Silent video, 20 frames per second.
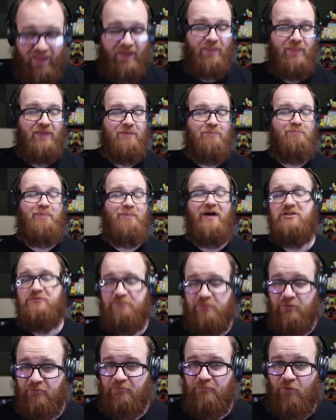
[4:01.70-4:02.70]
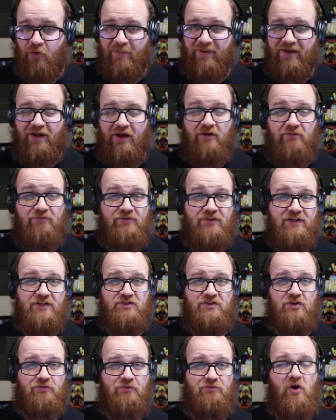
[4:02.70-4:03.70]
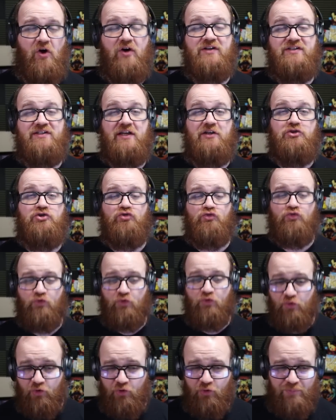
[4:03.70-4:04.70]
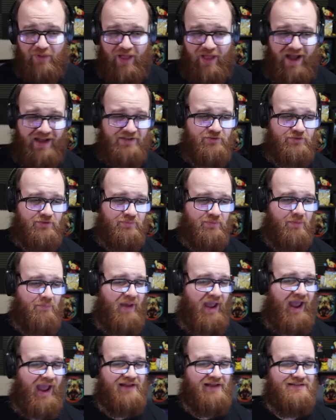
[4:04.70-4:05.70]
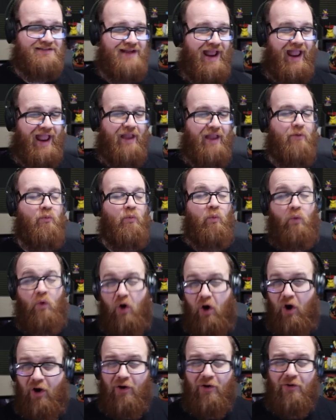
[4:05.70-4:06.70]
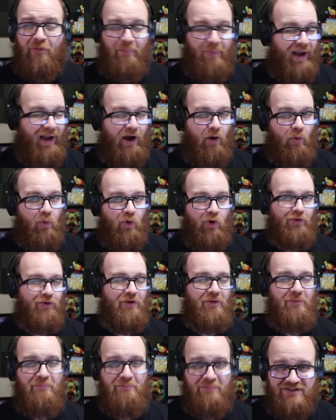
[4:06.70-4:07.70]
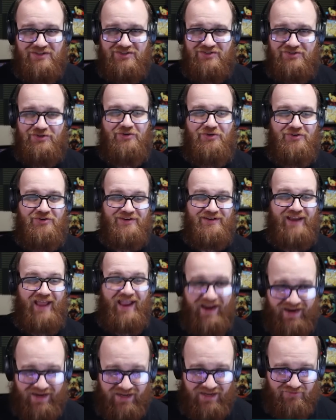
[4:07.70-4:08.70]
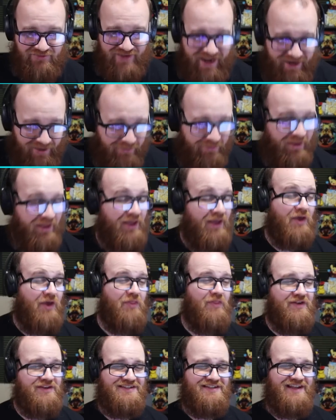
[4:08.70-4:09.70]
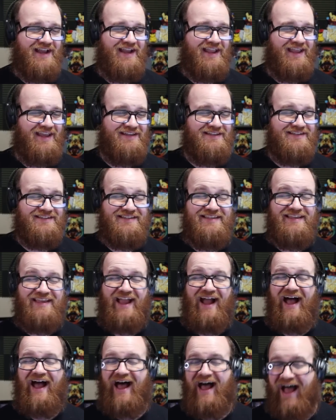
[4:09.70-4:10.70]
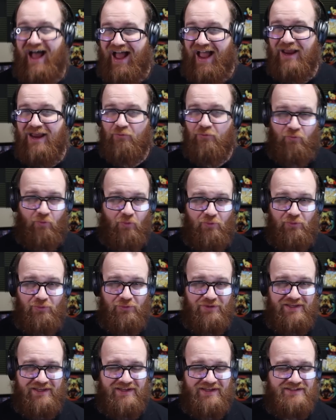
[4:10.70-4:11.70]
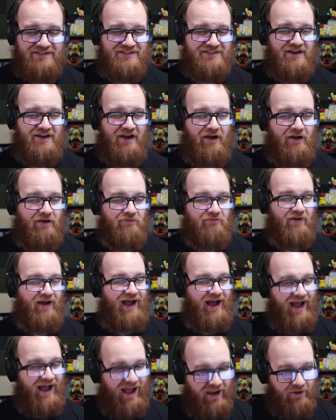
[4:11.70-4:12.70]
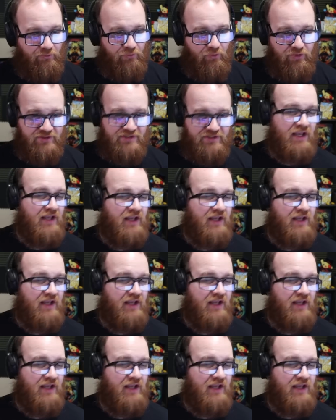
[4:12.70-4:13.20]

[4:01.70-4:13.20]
The best performing of these so far is a true blast from the past, a Wong-powered Mr. Negative deck. This deck is the high rolliest of high rolls.